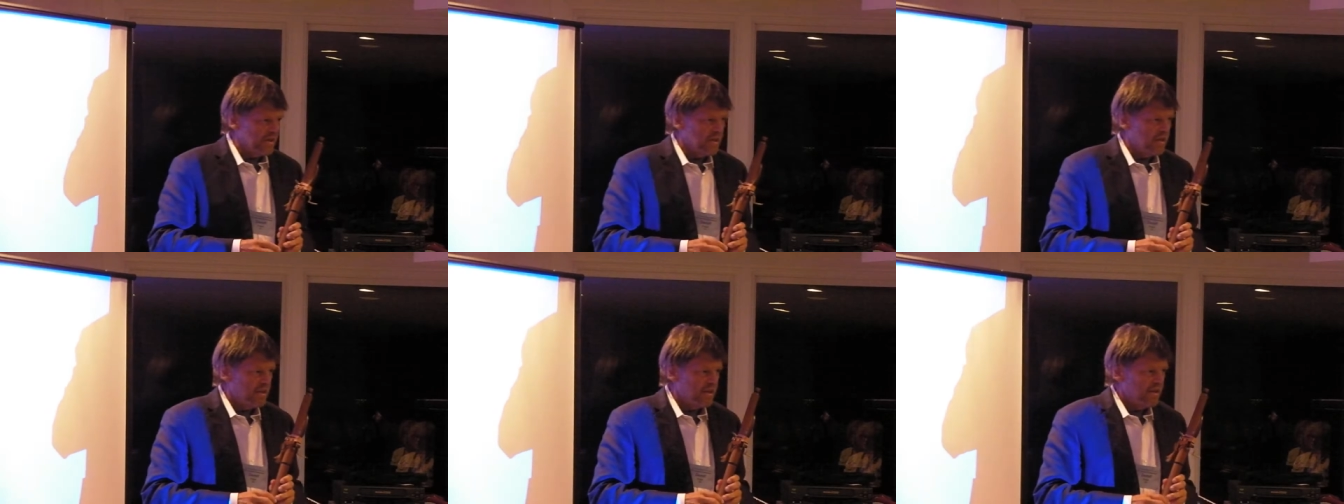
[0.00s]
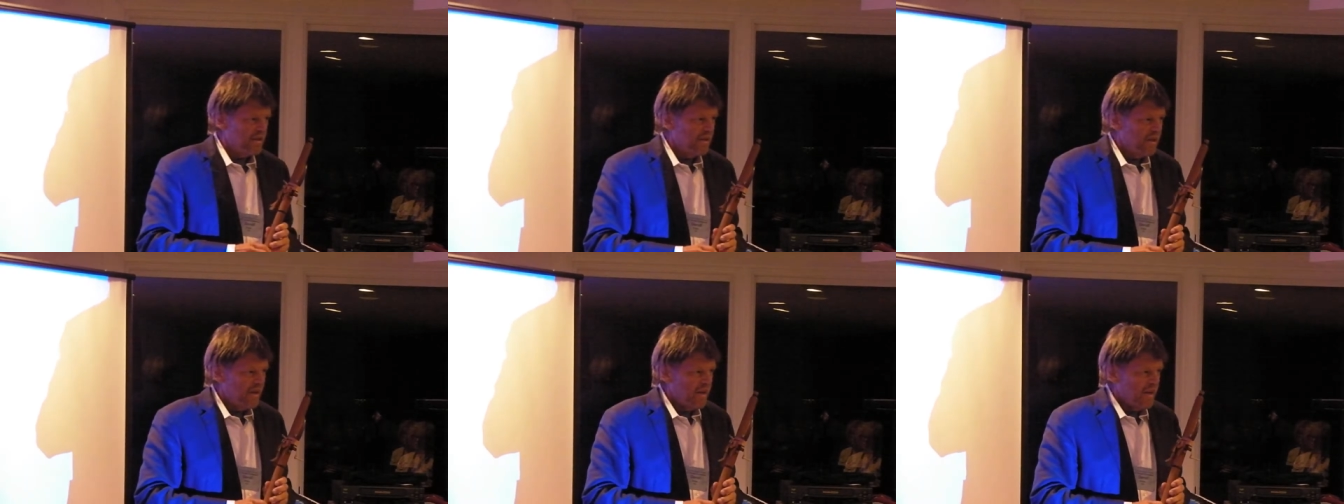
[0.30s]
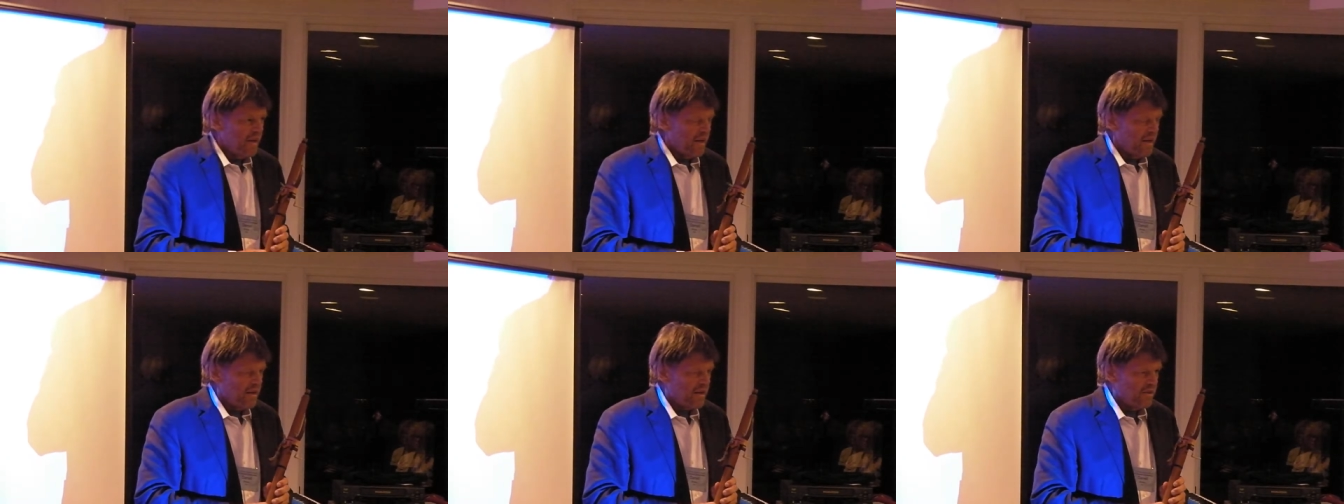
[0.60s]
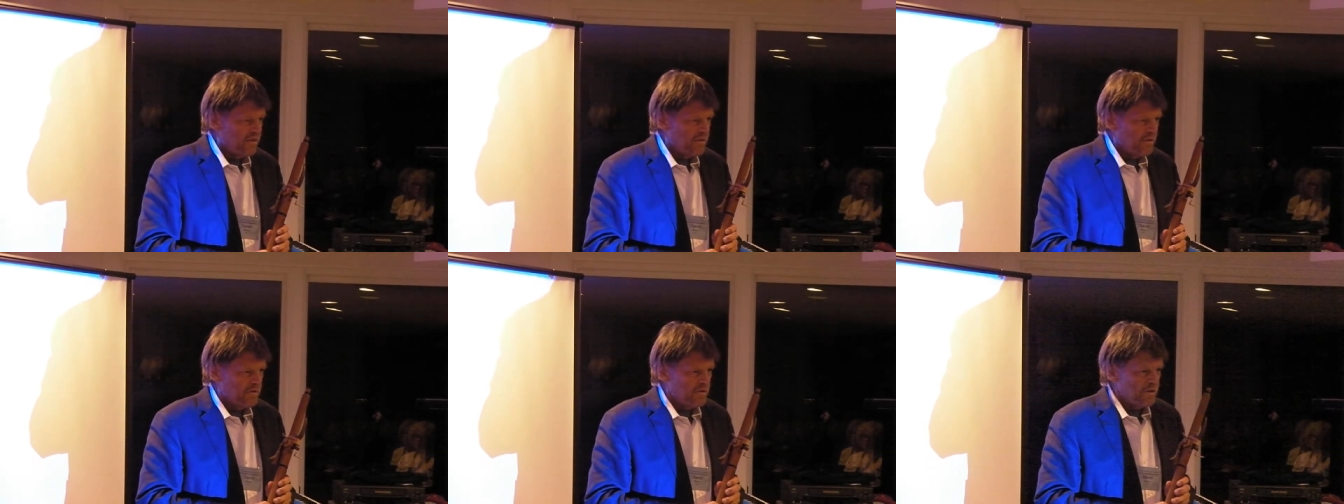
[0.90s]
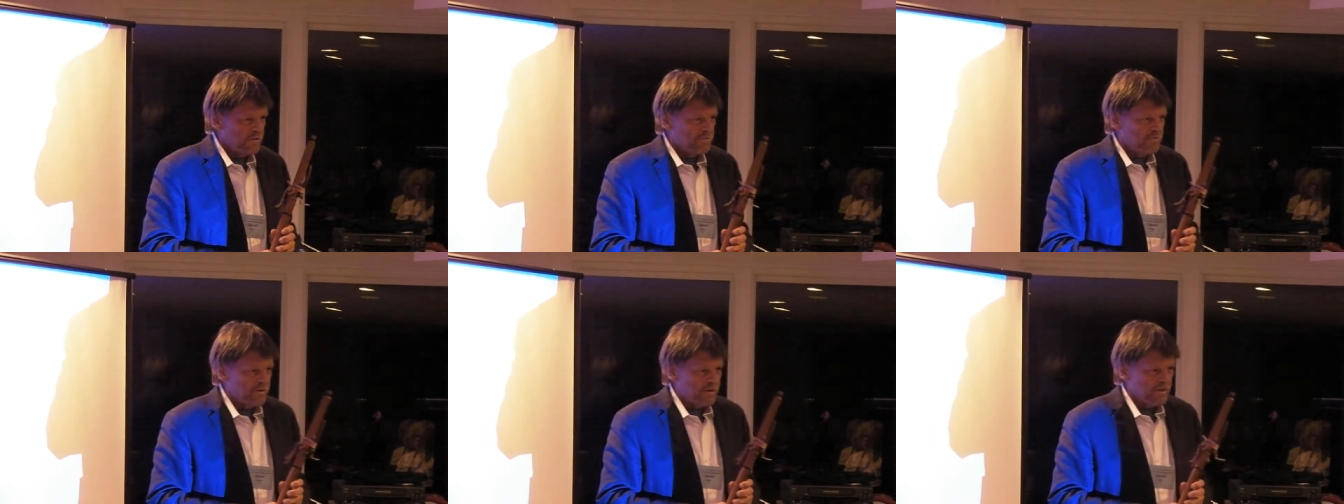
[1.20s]
And can
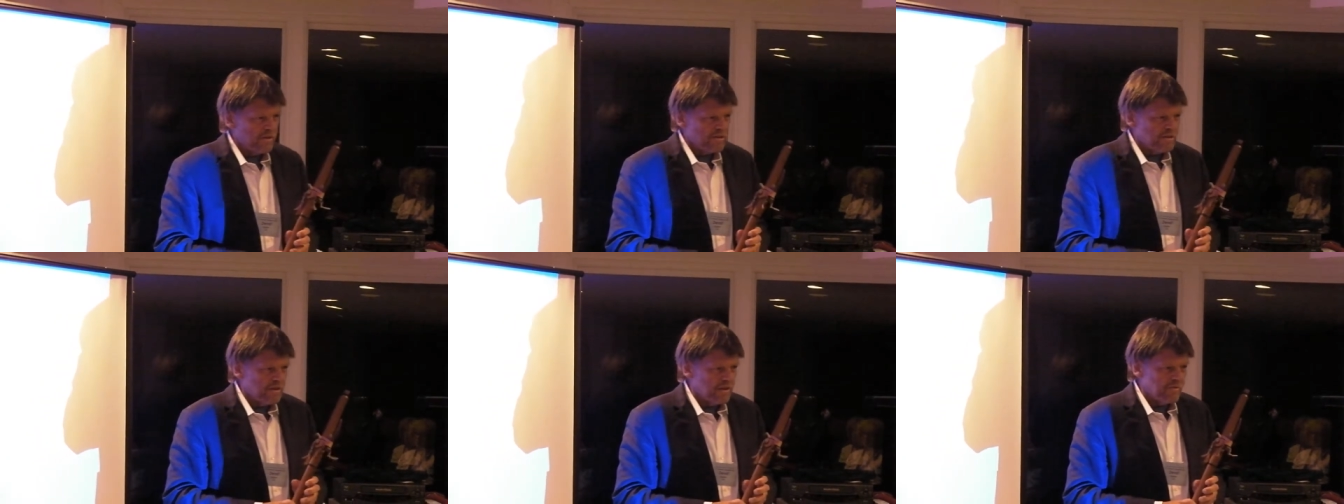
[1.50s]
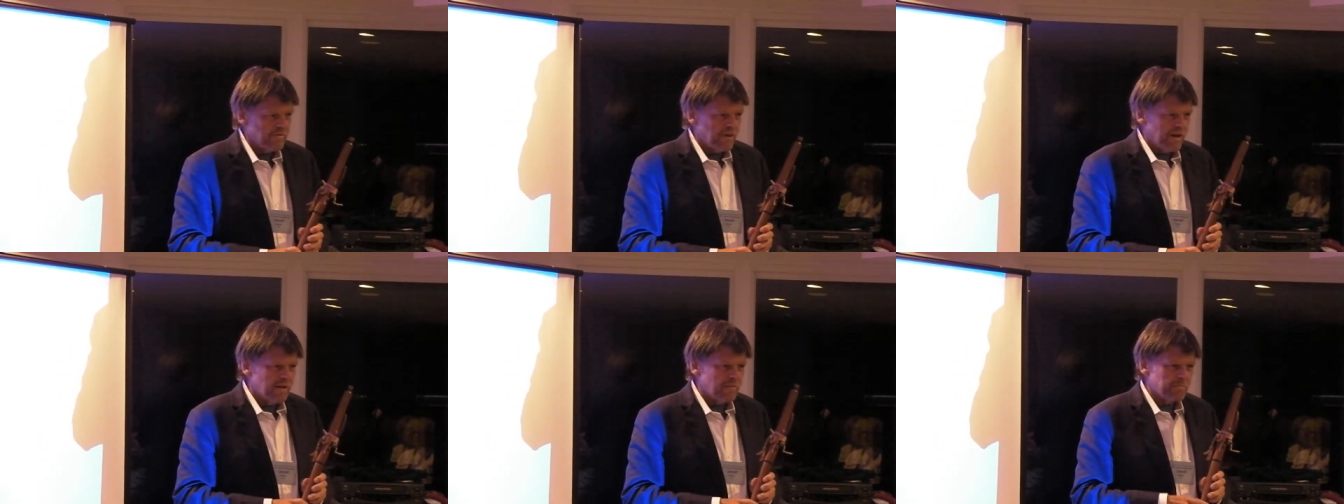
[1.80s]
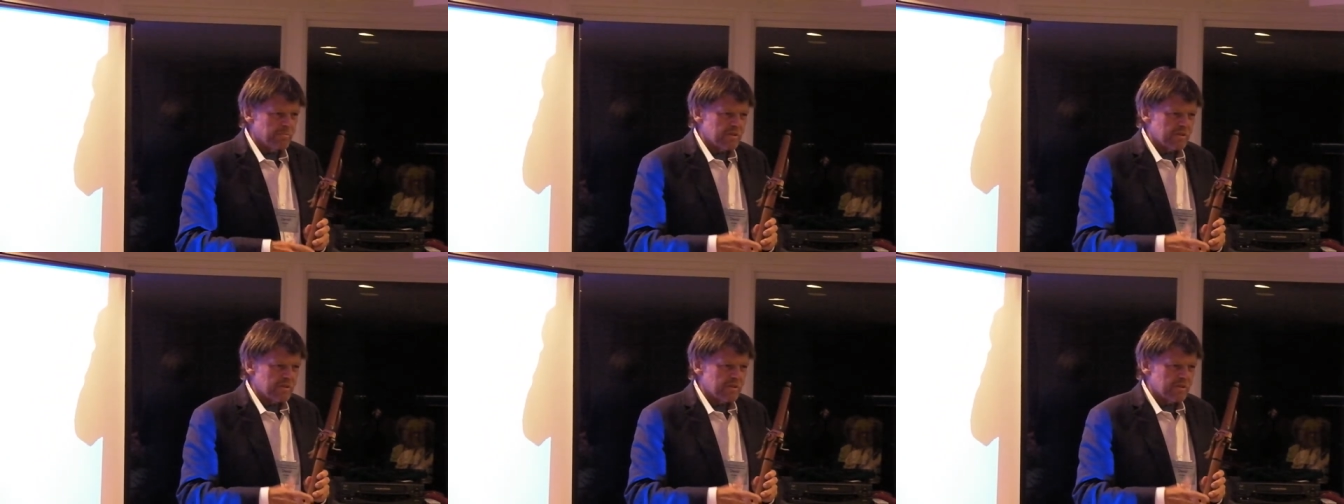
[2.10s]
usually figure stuff out,